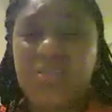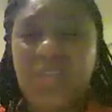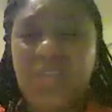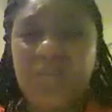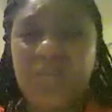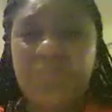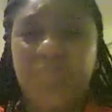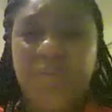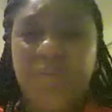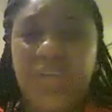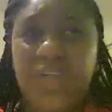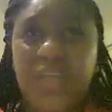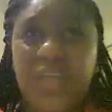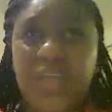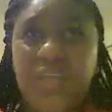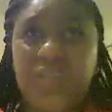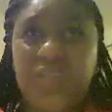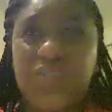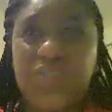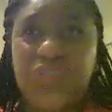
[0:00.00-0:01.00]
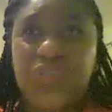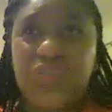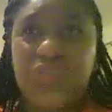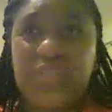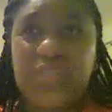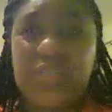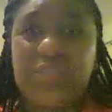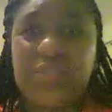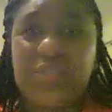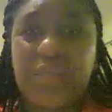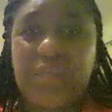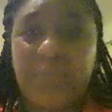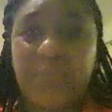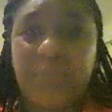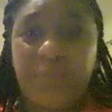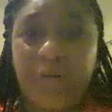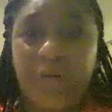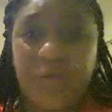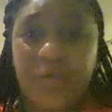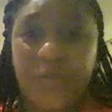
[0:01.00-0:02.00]
the page
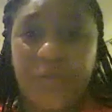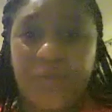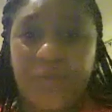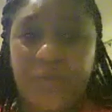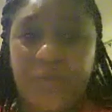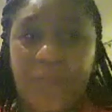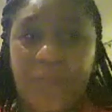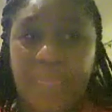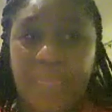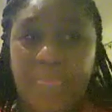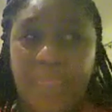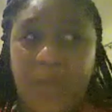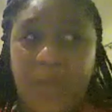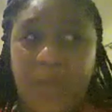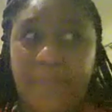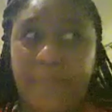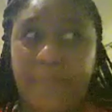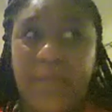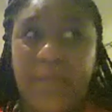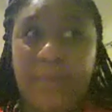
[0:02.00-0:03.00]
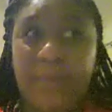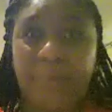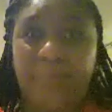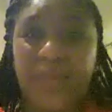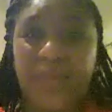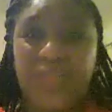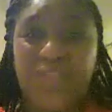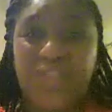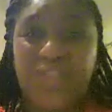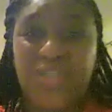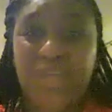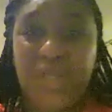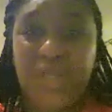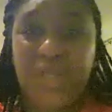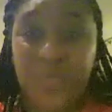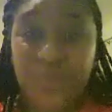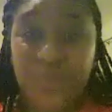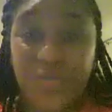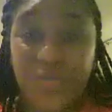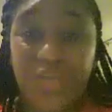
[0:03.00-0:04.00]
December, and by
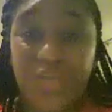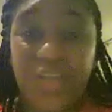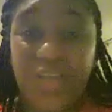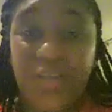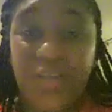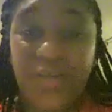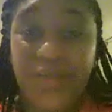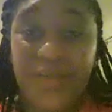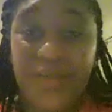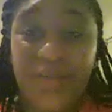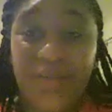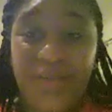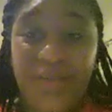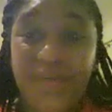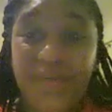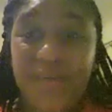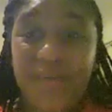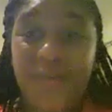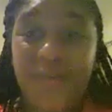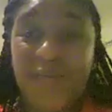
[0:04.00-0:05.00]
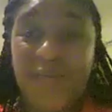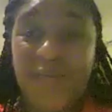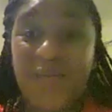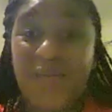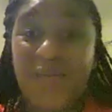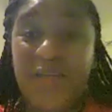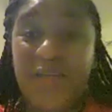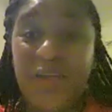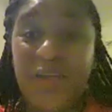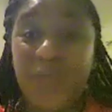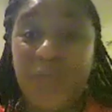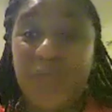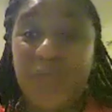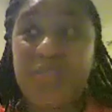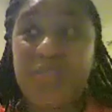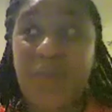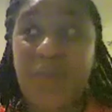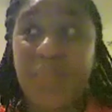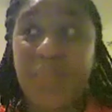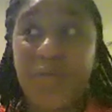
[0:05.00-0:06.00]
mid-January, there was
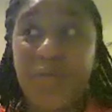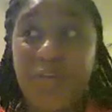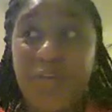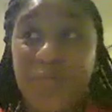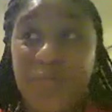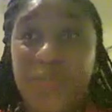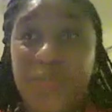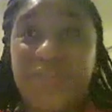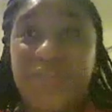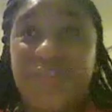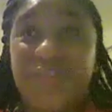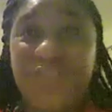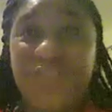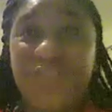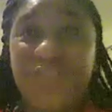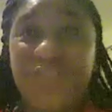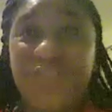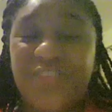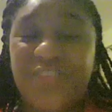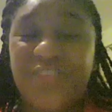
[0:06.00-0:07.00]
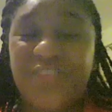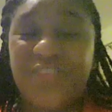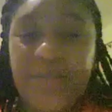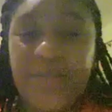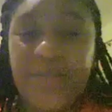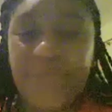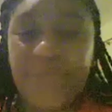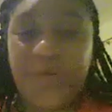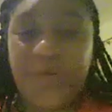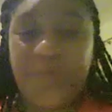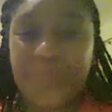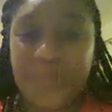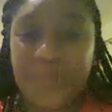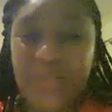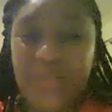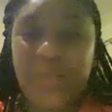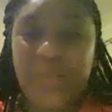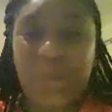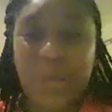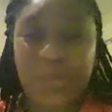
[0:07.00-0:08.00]
a permit ready for me to come to